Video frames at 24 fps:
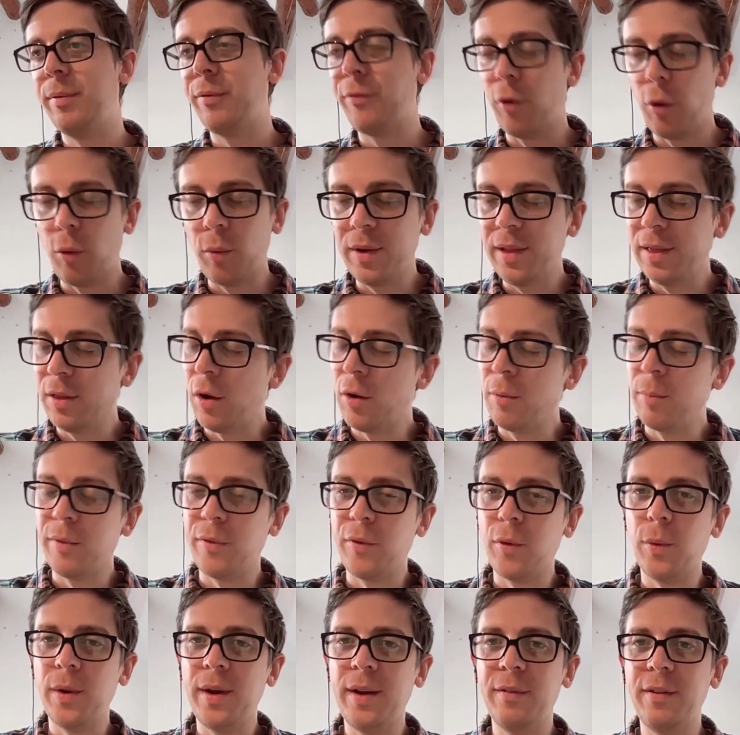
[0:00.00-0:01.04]
long
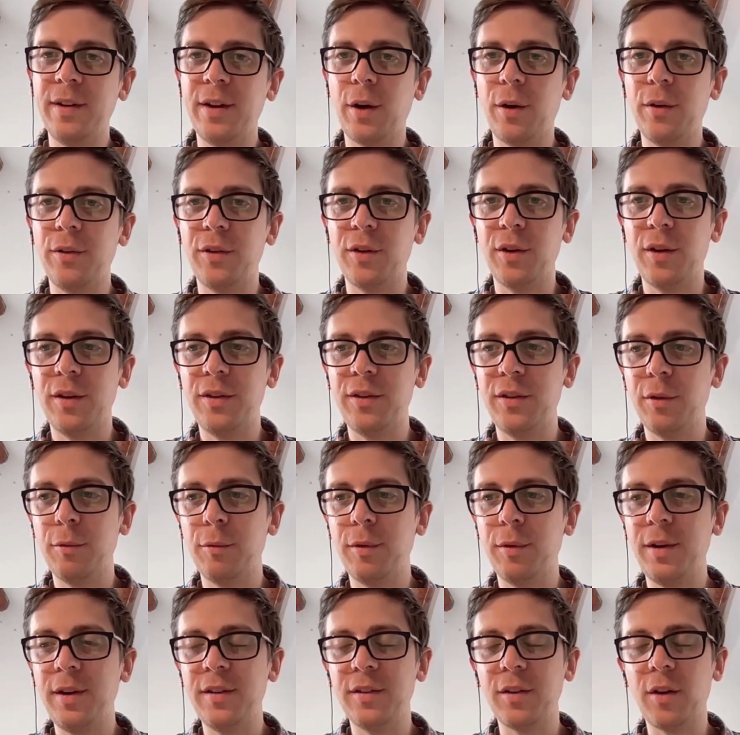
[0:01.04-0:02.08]
before we even go to
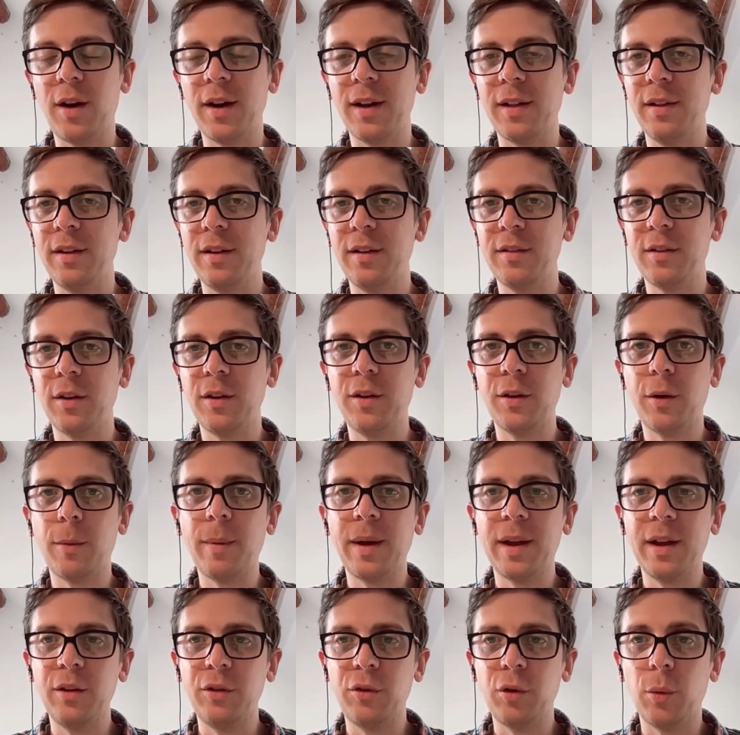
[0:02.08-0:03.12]
recycling. So,
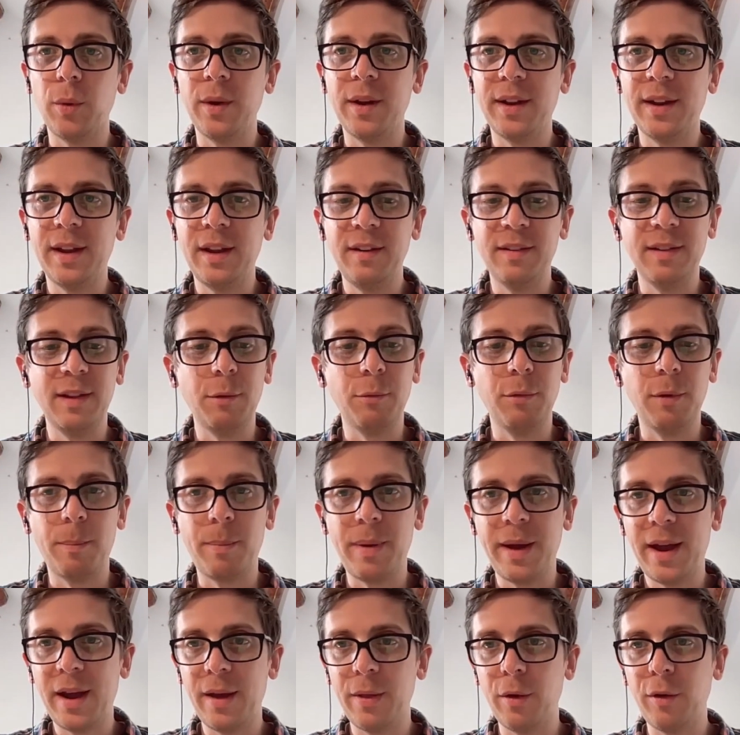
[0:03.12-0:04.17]
making sure we can easily
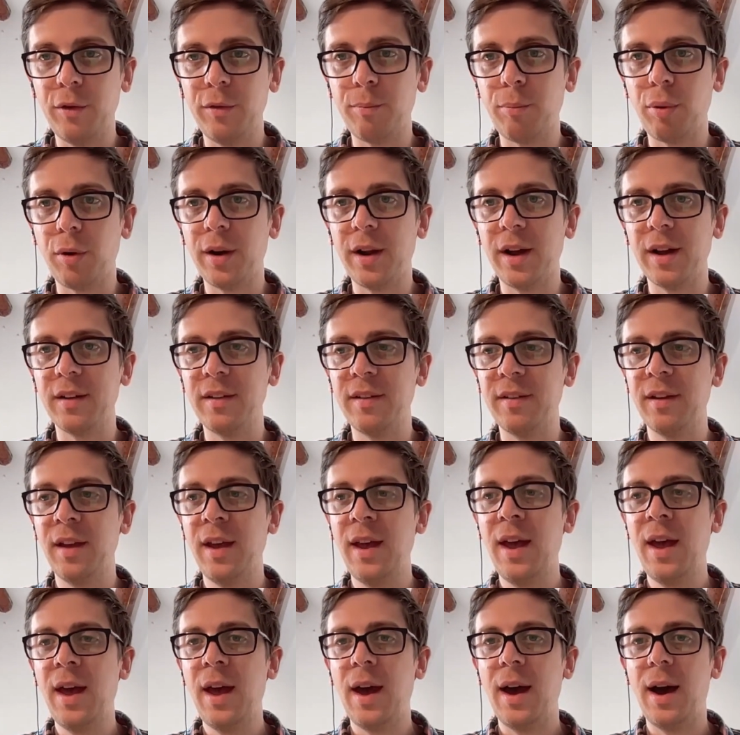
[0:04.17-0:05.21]
repair those products,
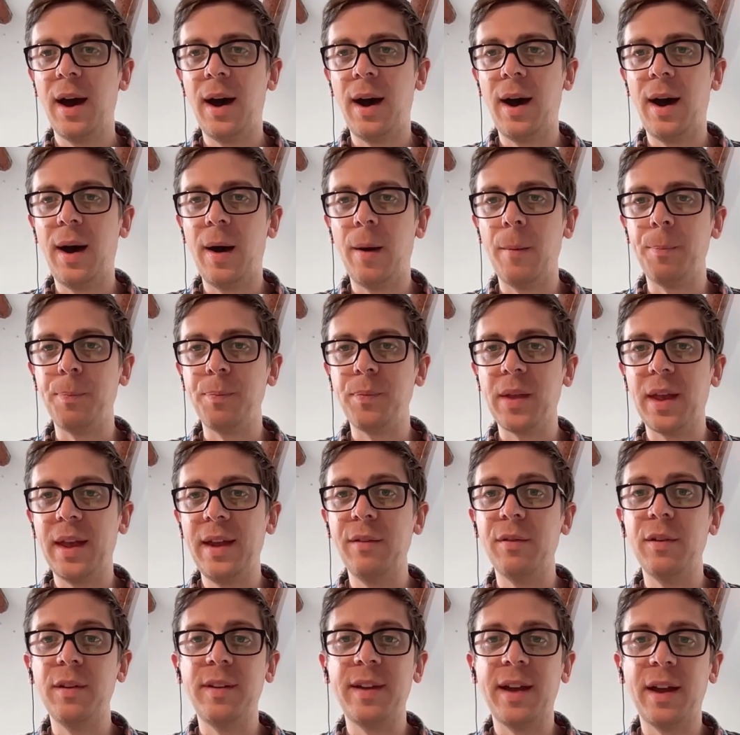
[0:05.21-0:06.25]

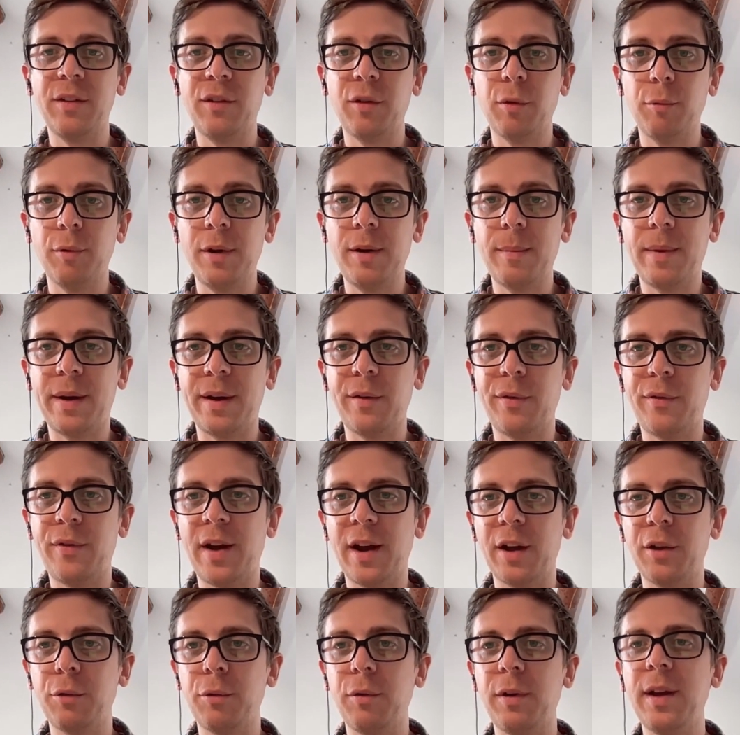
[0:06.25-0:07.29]
even down to
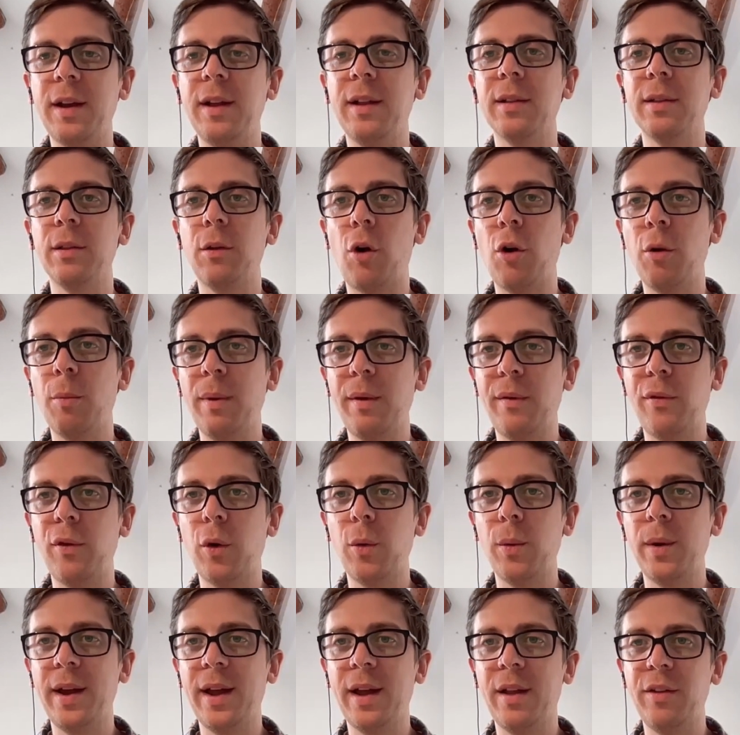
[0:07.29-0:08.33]
remanufacturing long
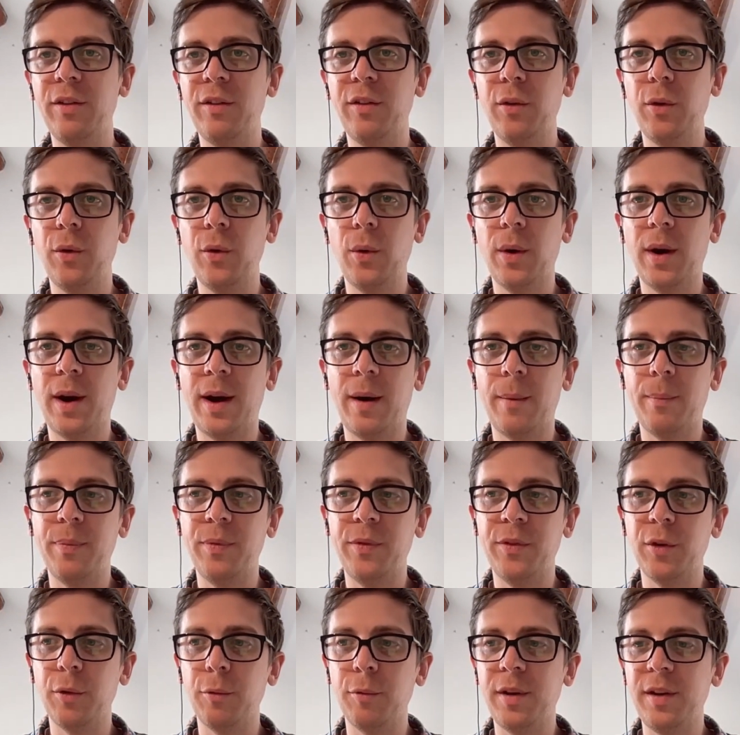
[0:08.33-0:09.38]
before we get to
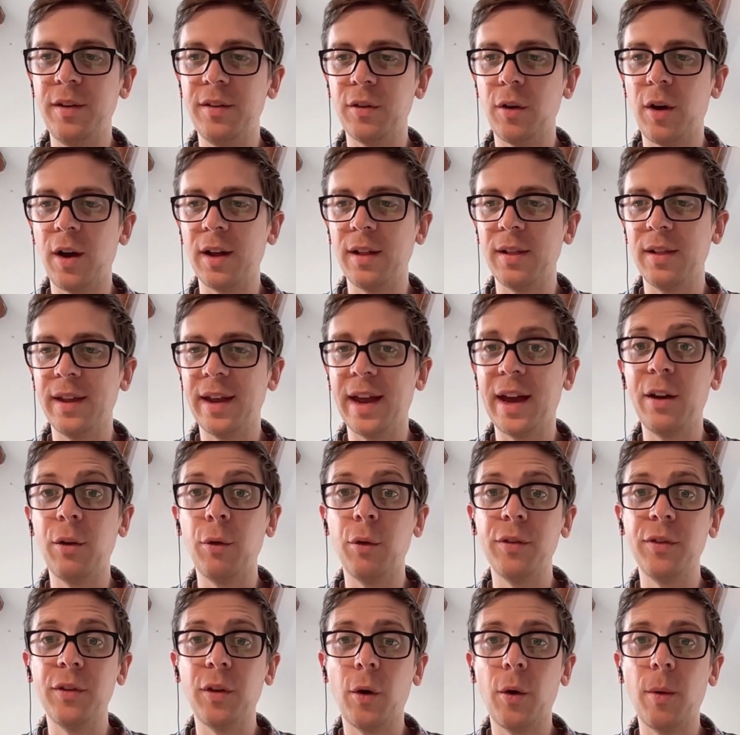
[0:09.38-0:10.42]
recycling. And
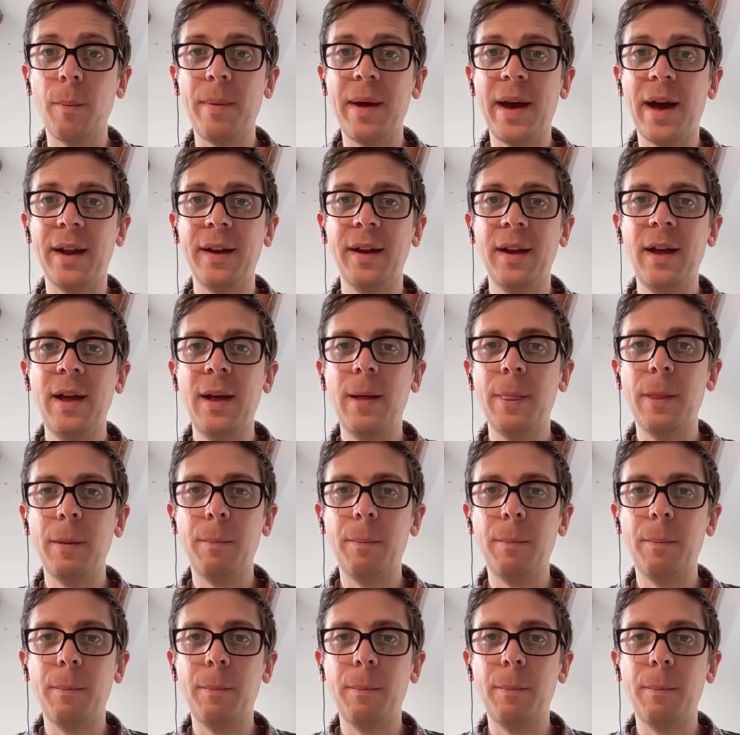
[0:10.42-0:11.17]
also about the